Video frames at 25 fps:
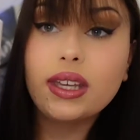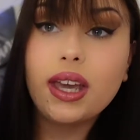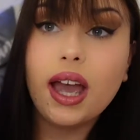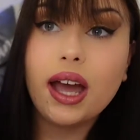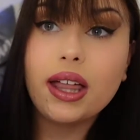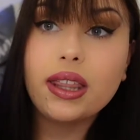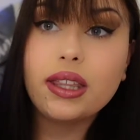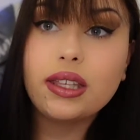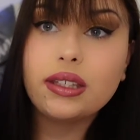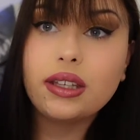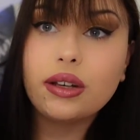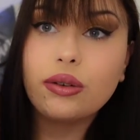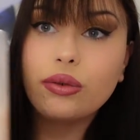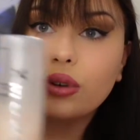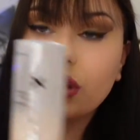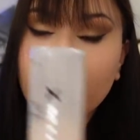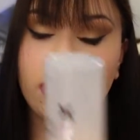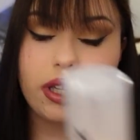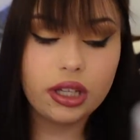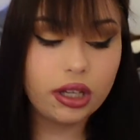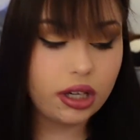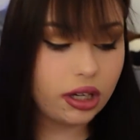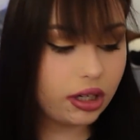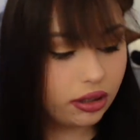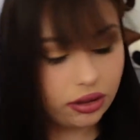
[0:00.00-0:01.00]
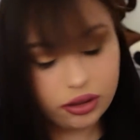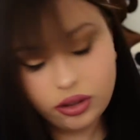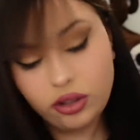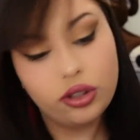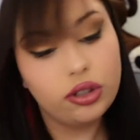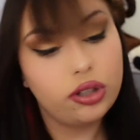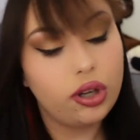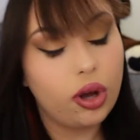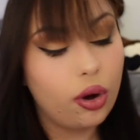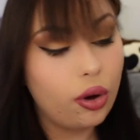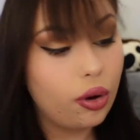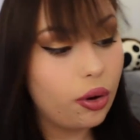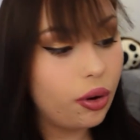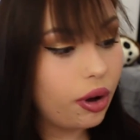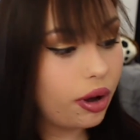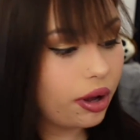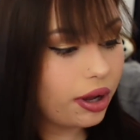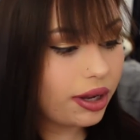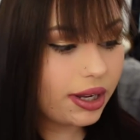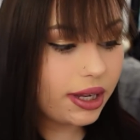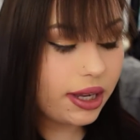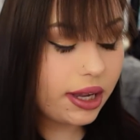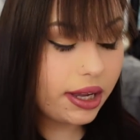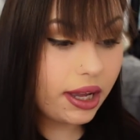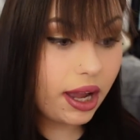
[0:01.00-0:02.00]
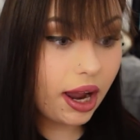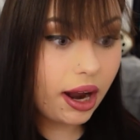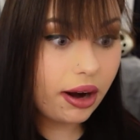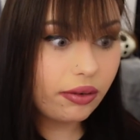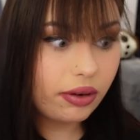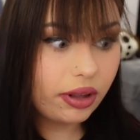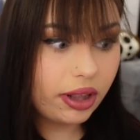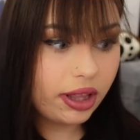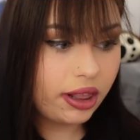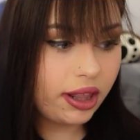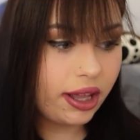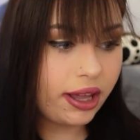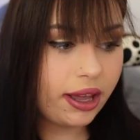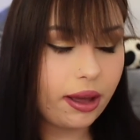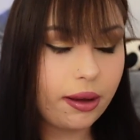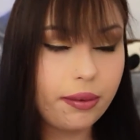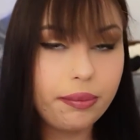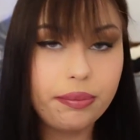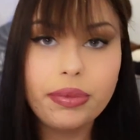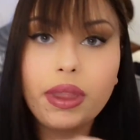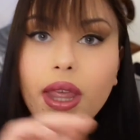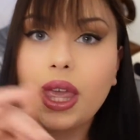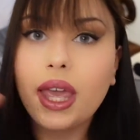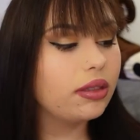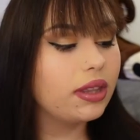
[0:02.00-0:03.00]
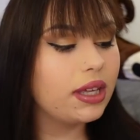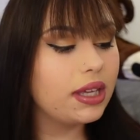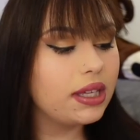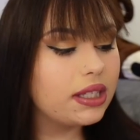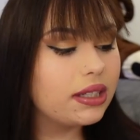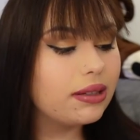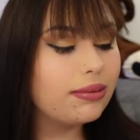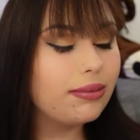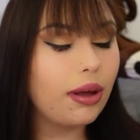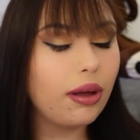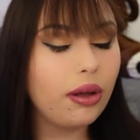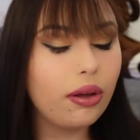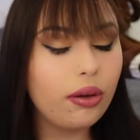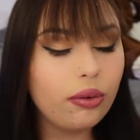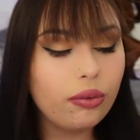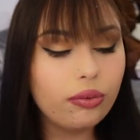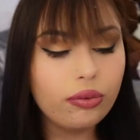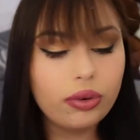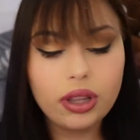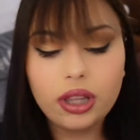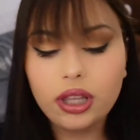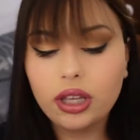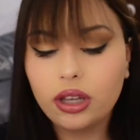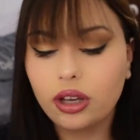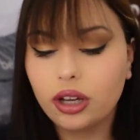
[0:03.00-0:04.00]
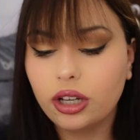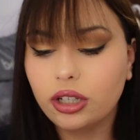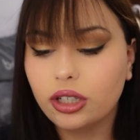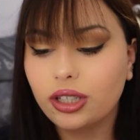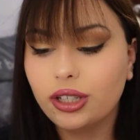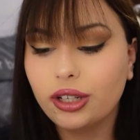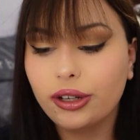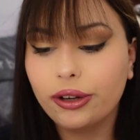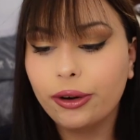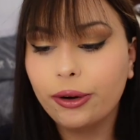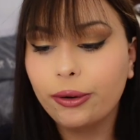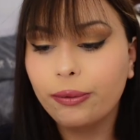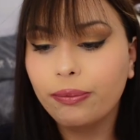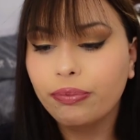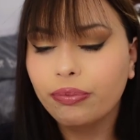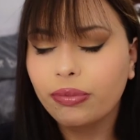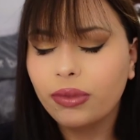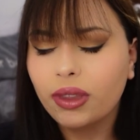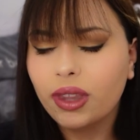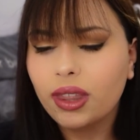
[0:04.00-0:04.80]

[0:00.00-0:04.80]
Yeah, these are really good. So I really like them. They smell really good too.